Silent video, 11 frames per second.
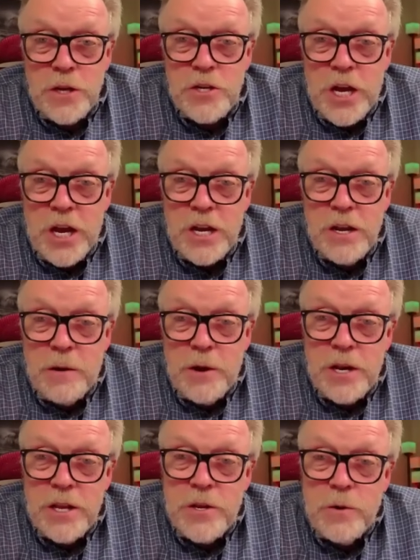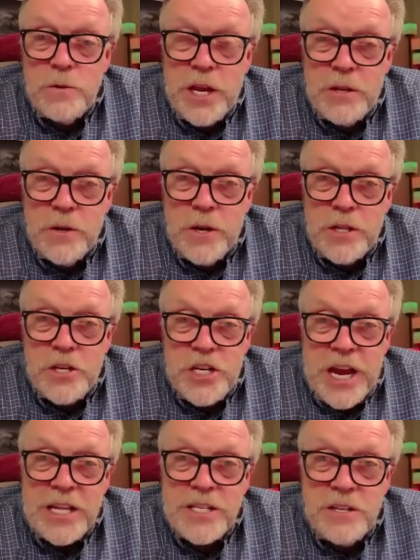John, I'm going to let you take a look at the
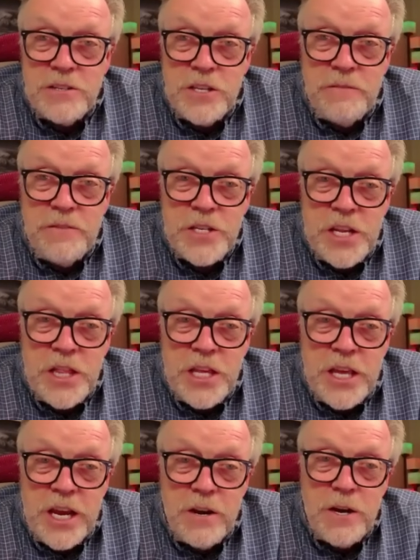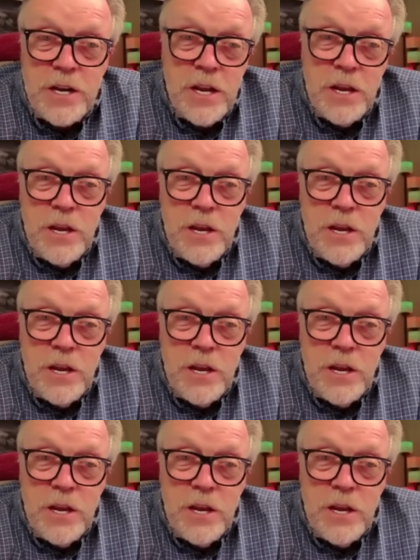chats and see if there's anything there. And